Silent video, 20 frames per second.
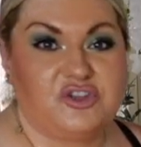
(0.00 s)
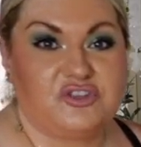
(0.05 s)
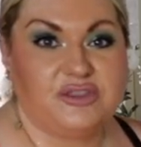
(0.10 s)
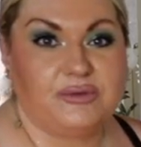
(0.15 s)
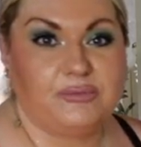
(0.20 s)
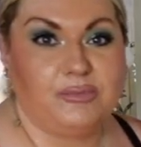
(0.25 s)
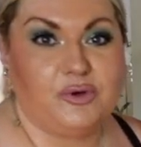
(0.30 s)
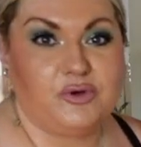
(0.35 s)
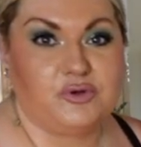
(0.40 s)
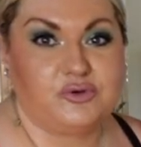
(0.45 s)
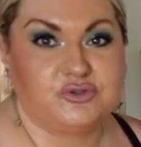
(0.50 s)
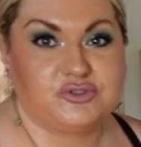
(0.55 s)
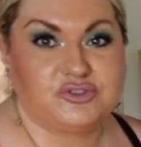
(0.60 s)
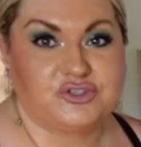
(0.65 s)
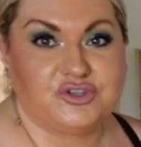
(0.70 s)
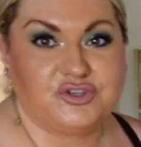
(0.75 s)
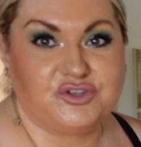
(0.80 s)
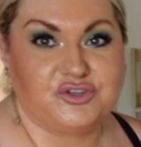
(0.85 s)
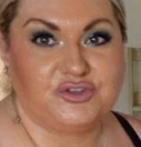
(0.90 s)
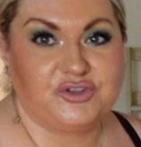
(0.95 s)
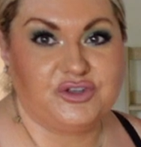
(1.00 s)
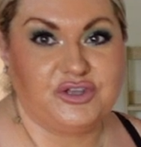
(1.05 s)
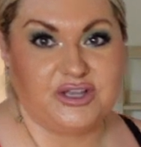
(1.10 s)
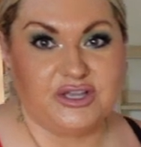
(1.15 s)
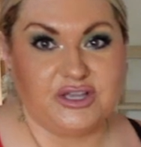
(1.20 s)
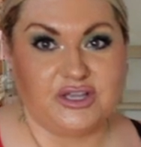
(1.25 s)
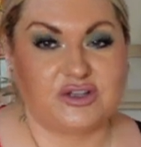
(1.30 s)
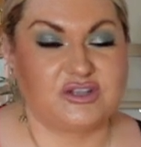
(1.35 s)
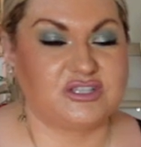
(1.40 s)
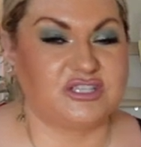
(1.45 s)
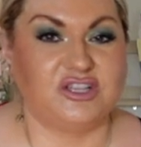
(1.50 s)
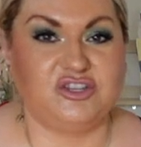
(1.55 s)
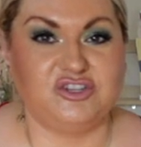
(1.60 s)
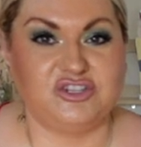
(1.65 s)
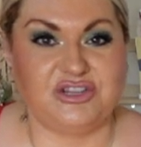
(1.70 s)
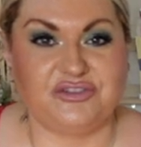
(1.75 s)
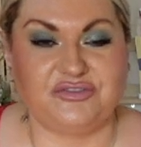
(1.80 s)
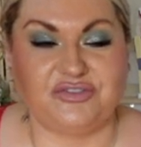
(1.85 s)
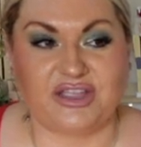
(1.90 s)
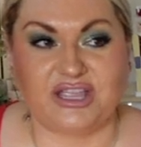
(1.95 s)
on the bottle, so, because I
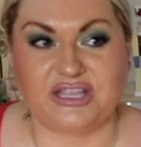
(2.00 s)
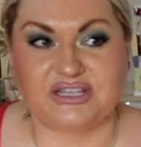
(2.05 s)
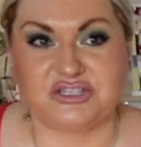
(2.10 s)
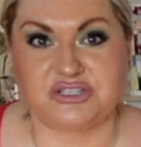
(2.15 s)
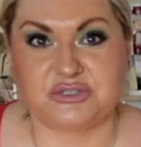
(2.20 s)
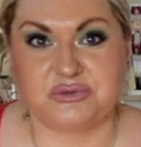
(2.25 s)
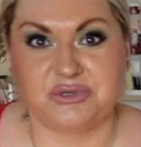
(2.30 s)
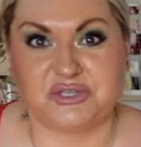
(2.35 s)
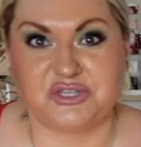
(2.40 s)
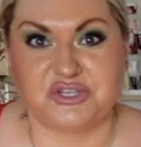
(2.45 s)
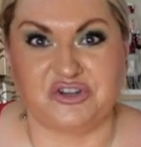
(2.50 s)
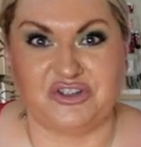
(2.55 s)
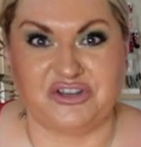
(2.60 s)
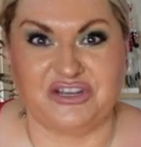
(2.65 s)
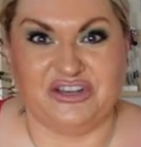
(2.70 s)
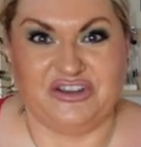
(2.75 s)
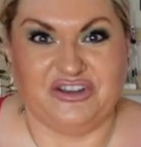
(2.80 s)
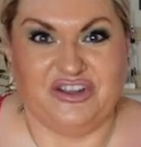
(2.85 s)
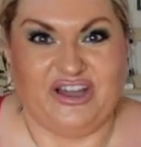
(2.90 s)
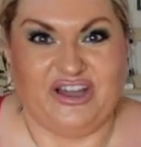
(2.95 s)
usually forget to switch it on at